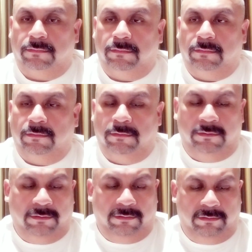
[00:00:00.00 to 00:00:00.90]

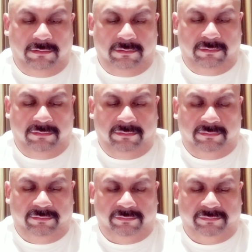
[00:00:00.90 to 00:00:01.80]

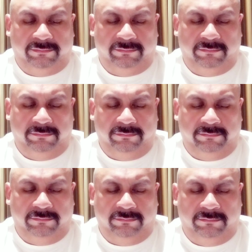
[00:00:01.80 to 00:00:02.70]

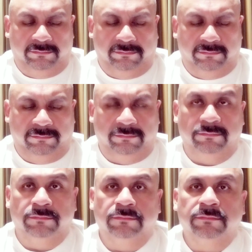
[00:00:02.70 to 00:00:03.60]

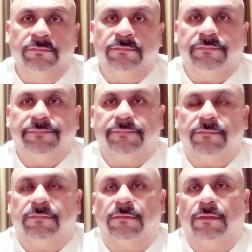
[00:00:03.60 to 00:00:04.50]

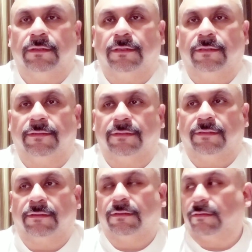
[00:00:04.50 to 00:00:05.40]

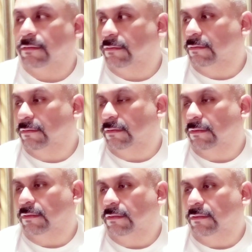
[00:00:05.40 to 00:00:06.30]

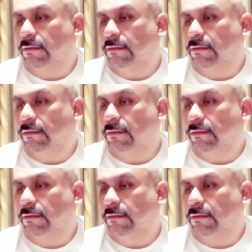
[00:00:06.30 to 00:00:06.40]
(silent)